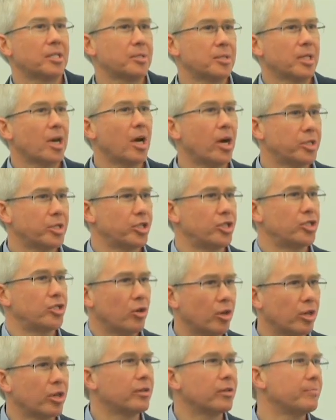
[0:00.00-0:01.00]
it's hard to
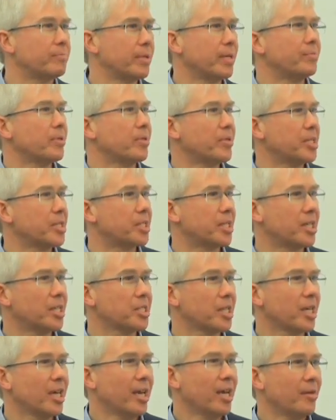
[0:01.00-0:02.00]
shock people these
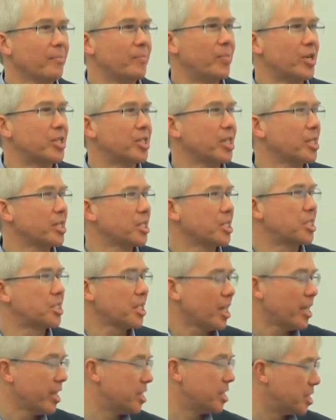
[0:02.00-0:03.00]
days, but as a
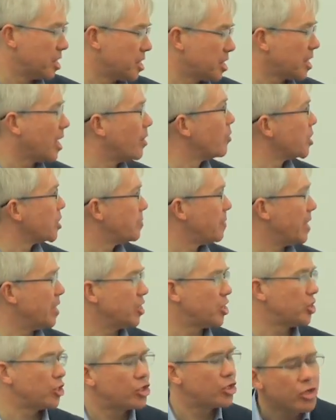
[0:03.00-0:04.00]
scientist, I want to
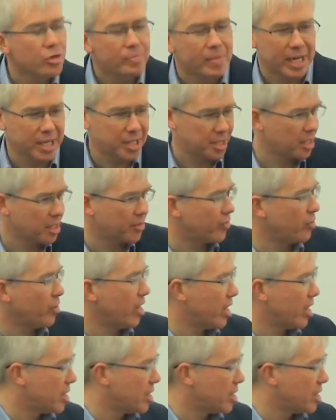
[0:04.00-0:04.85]
spend 2 minutes at the very